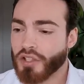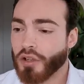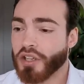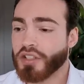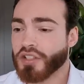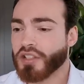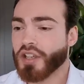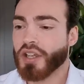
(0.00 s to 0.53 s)
So
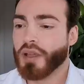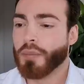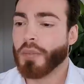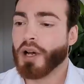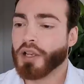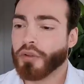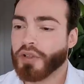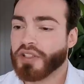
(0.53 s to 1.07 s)
this
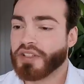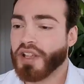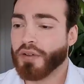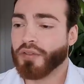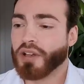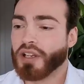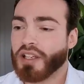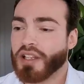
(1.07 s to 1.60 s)
model is
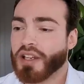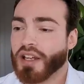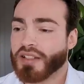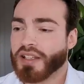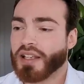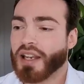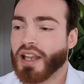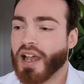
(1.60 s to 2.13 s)
definitely
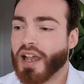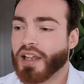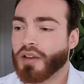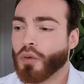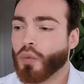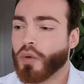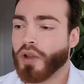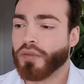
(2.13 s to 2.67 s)
not in
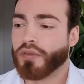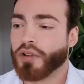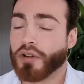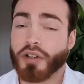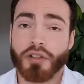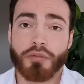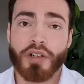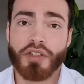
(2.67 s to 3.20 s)
line with the
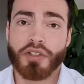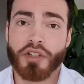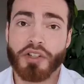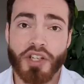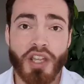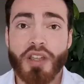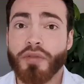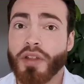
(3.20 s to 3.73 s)
current
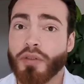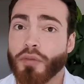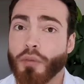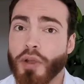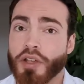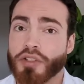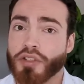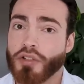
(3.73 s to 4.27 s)
research, even
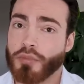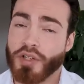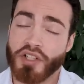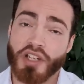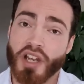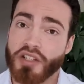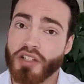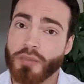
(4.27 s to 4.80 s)
if we assume
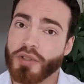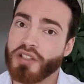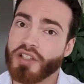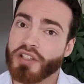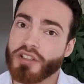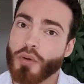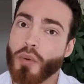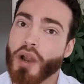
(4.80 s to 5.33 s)
that
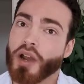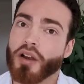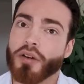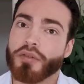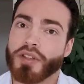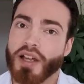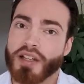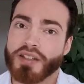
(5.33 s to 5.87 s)
ChatGPT is aware
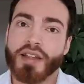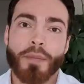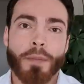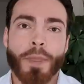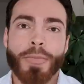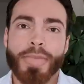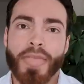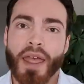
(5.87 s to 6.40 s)
of that
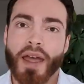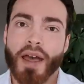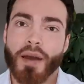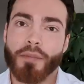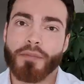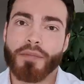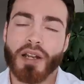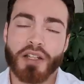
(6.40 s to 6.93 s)

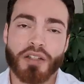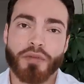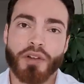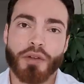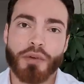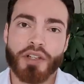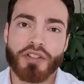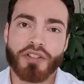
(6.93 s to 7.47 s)

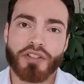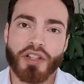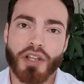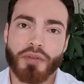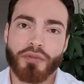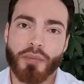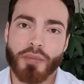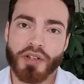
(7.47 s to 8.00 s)
relatively recent
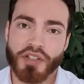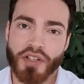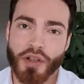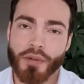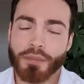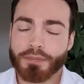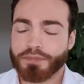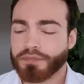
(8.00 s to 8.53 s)
study from
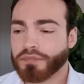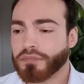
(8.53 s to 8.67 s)
Brazil.